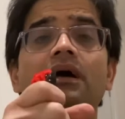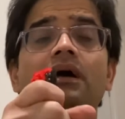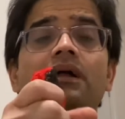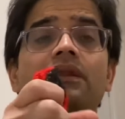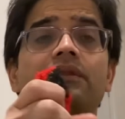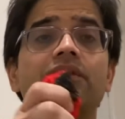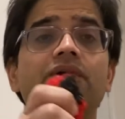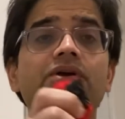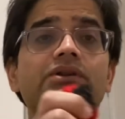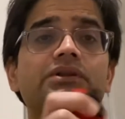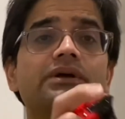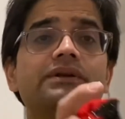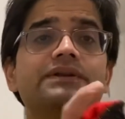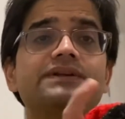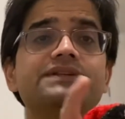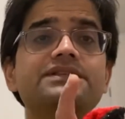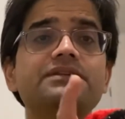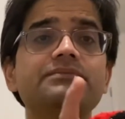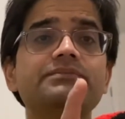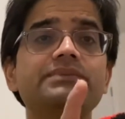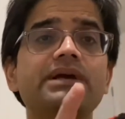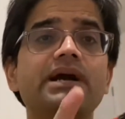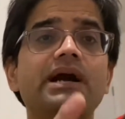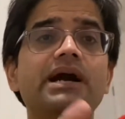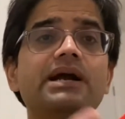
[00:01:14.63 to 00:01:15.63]
Now the reason
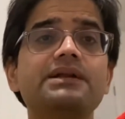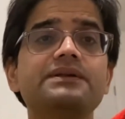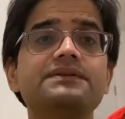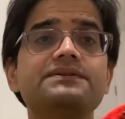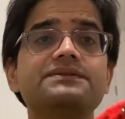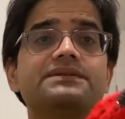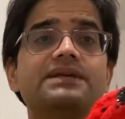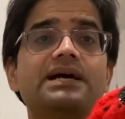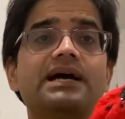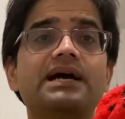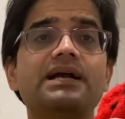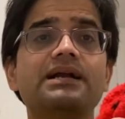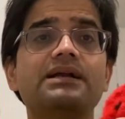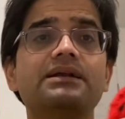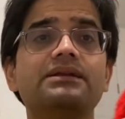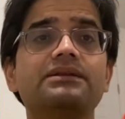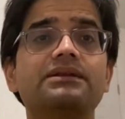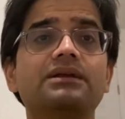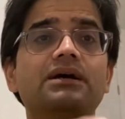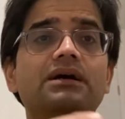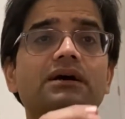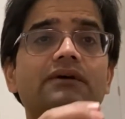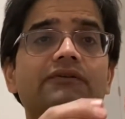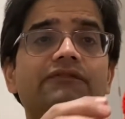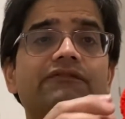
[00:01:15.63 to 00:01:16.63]
behind is that
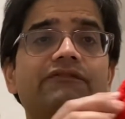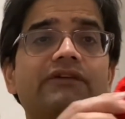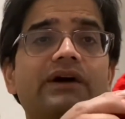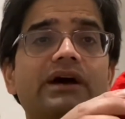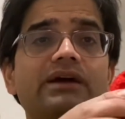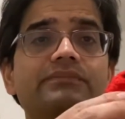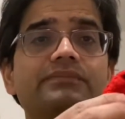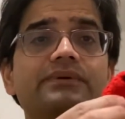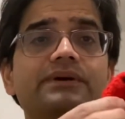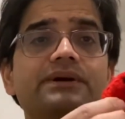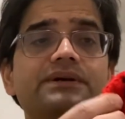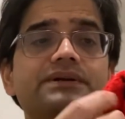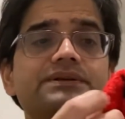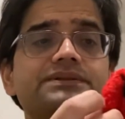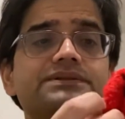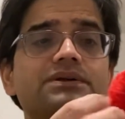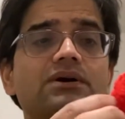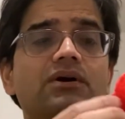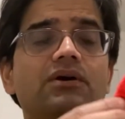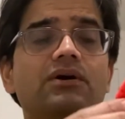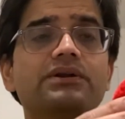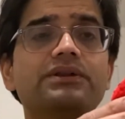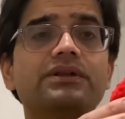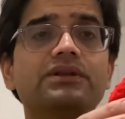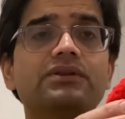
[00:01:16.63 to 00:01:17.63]
the fibers
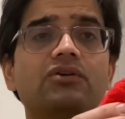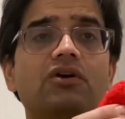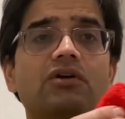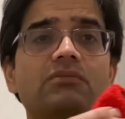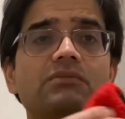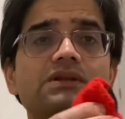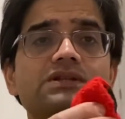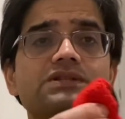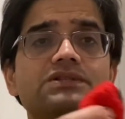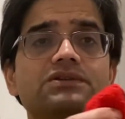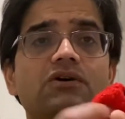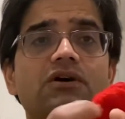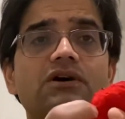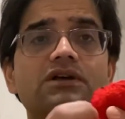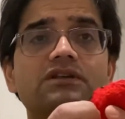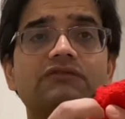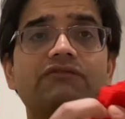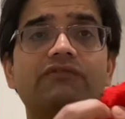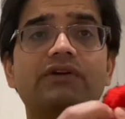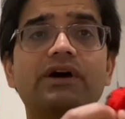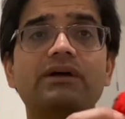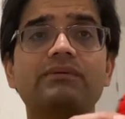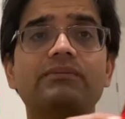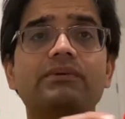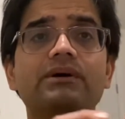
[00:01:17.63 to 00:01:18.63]
or the normal socks
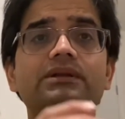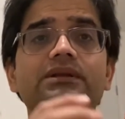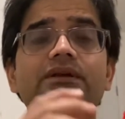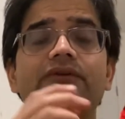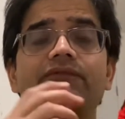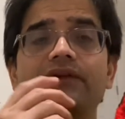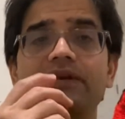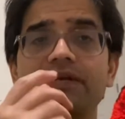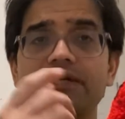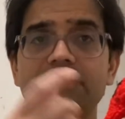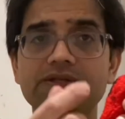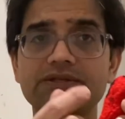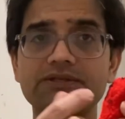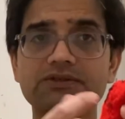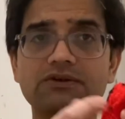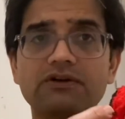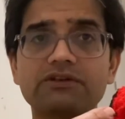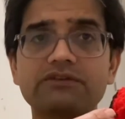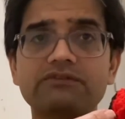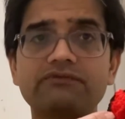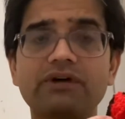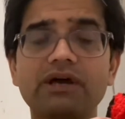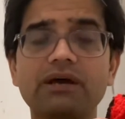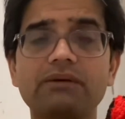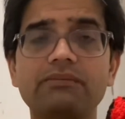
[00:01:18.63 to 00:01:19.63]
fiber, the winter socks
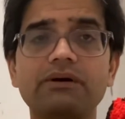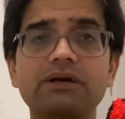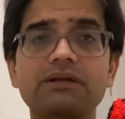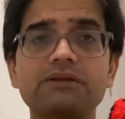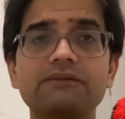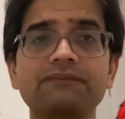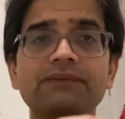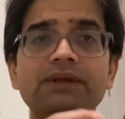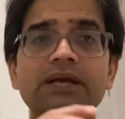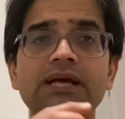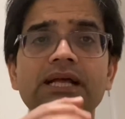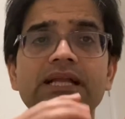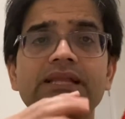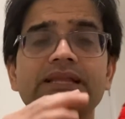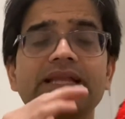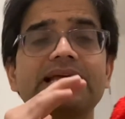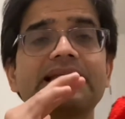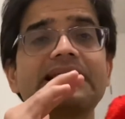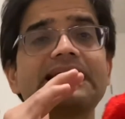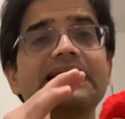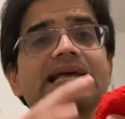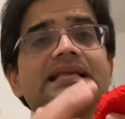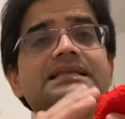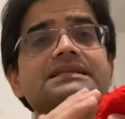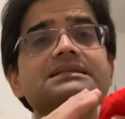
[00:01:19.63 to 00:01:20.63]
fiber, they
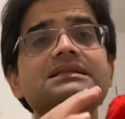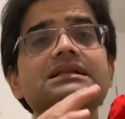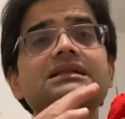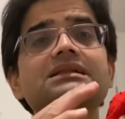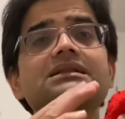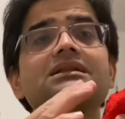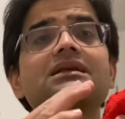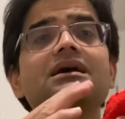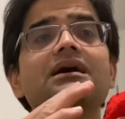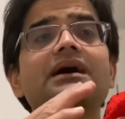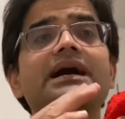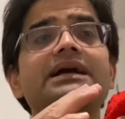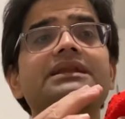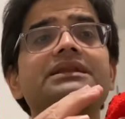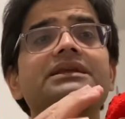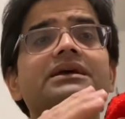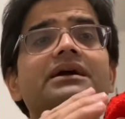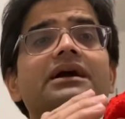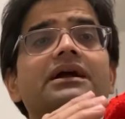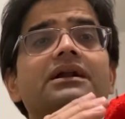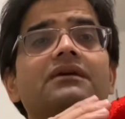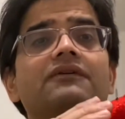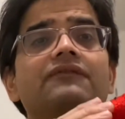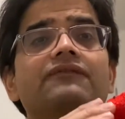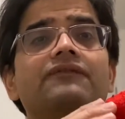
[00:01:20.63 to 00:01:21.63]
cancel the any
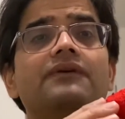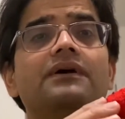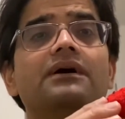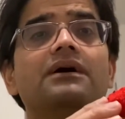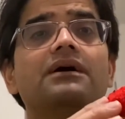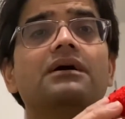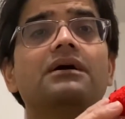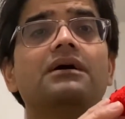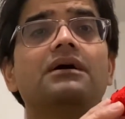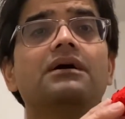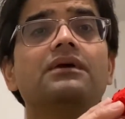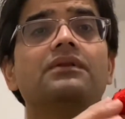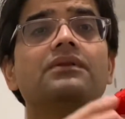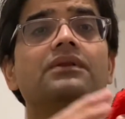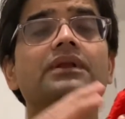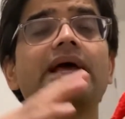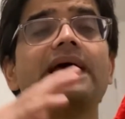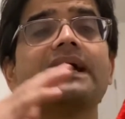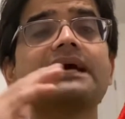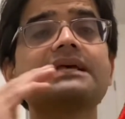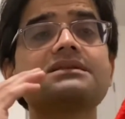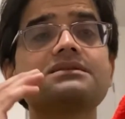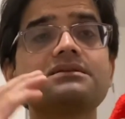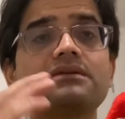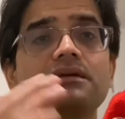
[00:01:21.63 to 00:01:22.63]
kind of
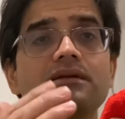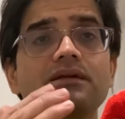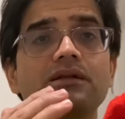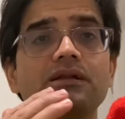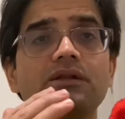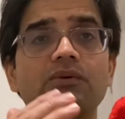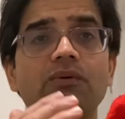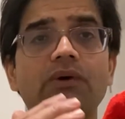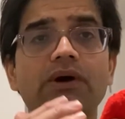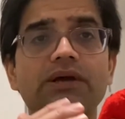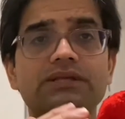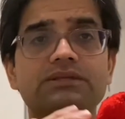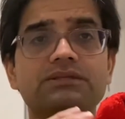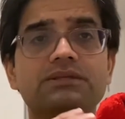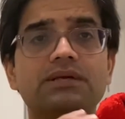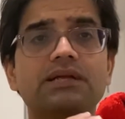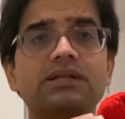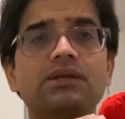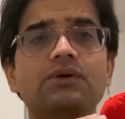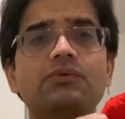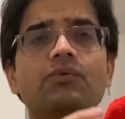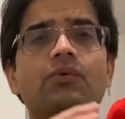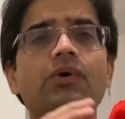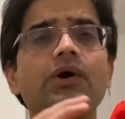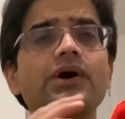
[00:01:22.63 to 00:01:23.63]
external noise, and your
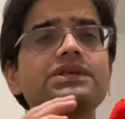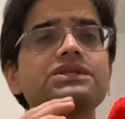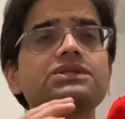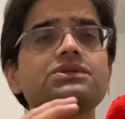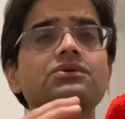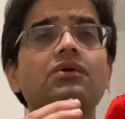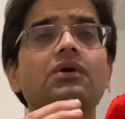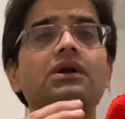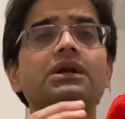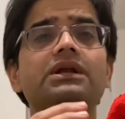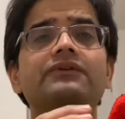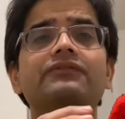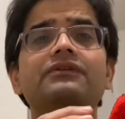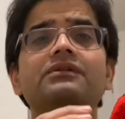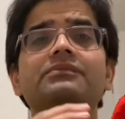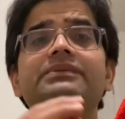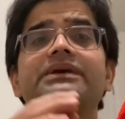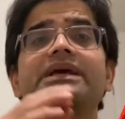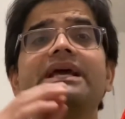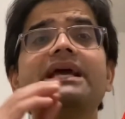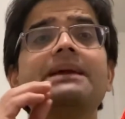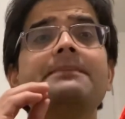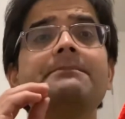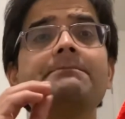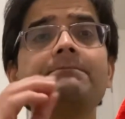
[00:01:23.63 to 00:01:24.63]
voice quality will be
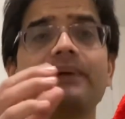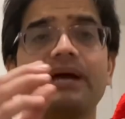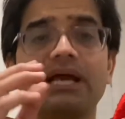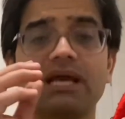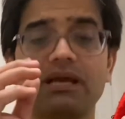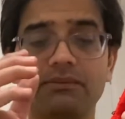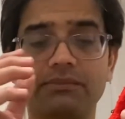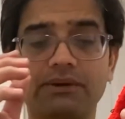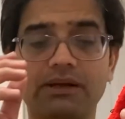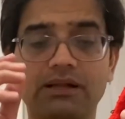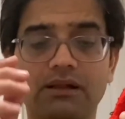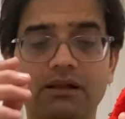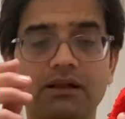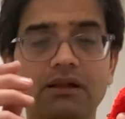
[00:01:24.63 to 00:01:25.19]
impeccable.